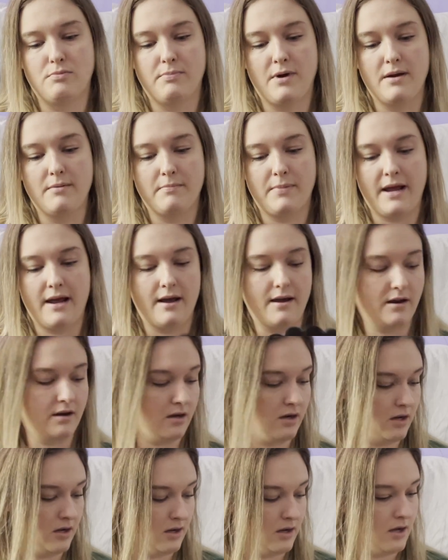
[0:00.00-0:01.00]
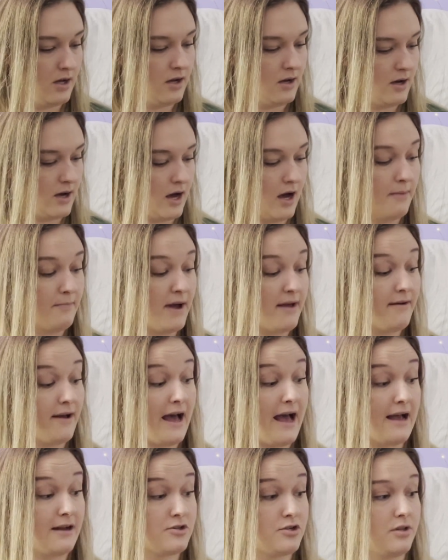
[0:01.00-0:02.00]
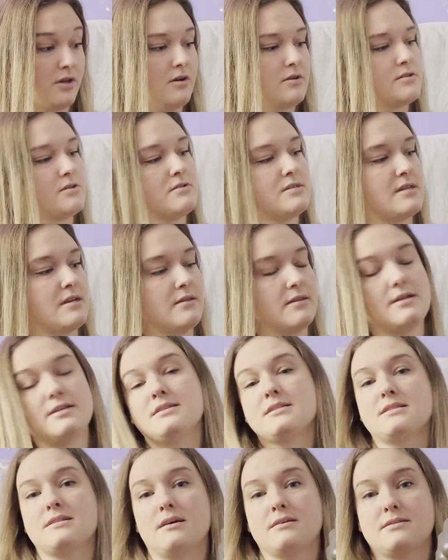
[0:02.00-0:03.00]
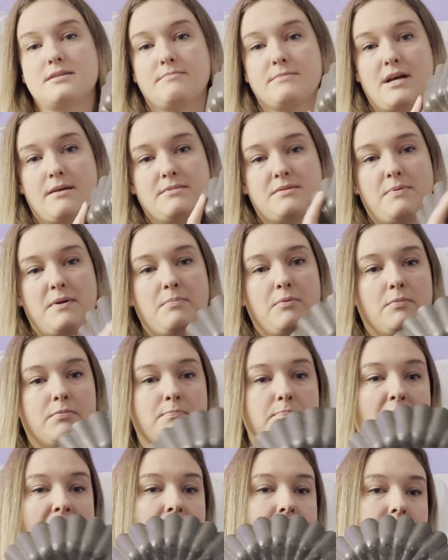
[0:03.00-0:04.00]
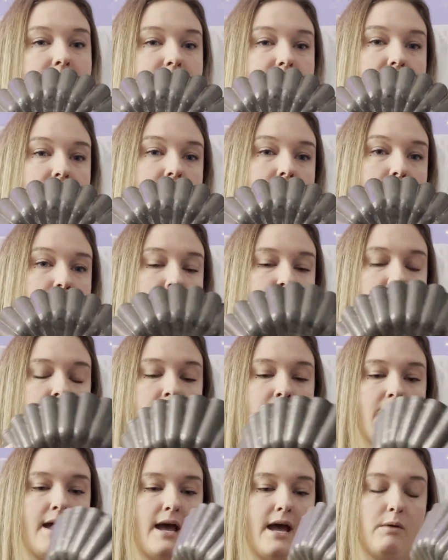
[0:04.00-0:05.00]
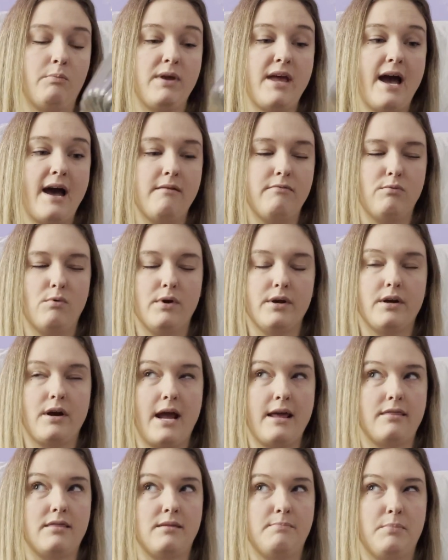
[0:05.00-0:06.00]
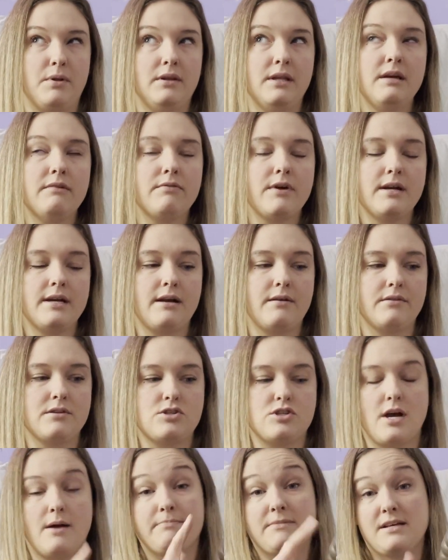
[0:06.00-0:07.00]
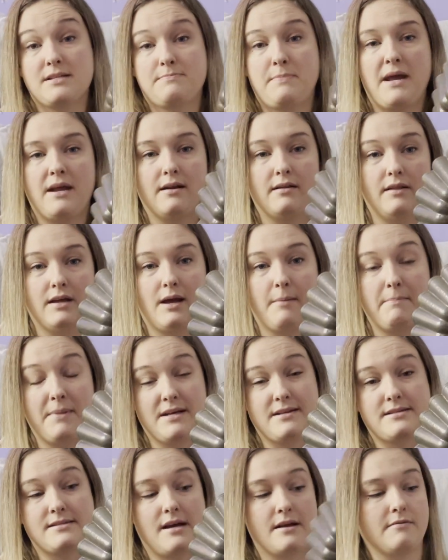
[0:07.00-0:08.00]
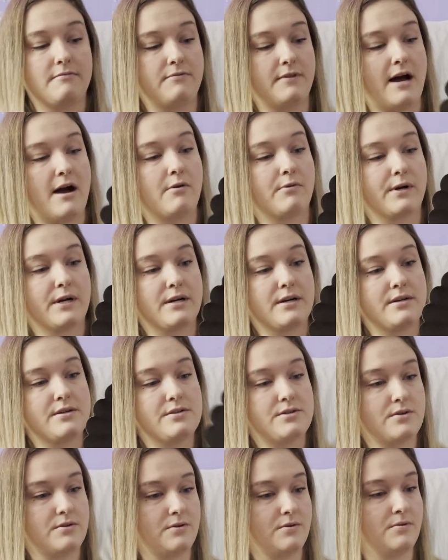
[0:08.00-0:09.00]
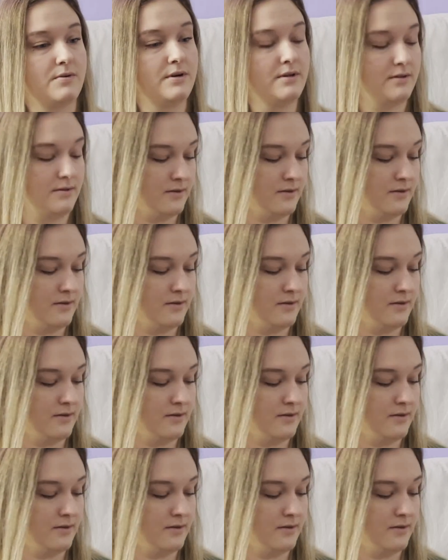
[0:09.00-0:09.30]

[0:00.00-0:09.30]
bundt pan. I've actually also seen these, sometimes people paint them, and we have one, I believe right now in the shop, that's painted like a big sunflower. So